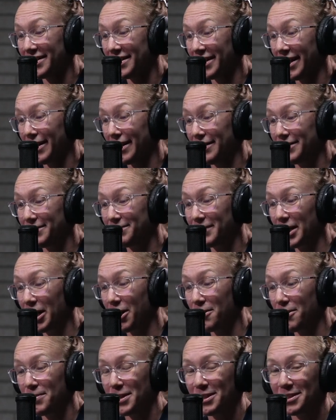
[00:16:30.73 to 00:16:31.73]
I
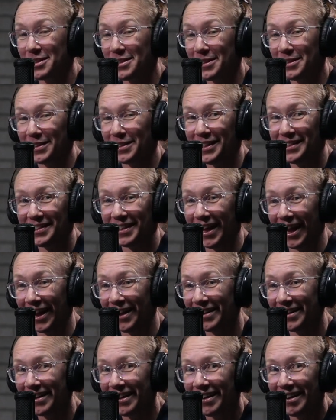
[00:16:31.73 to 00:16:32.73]
hope you're still listening.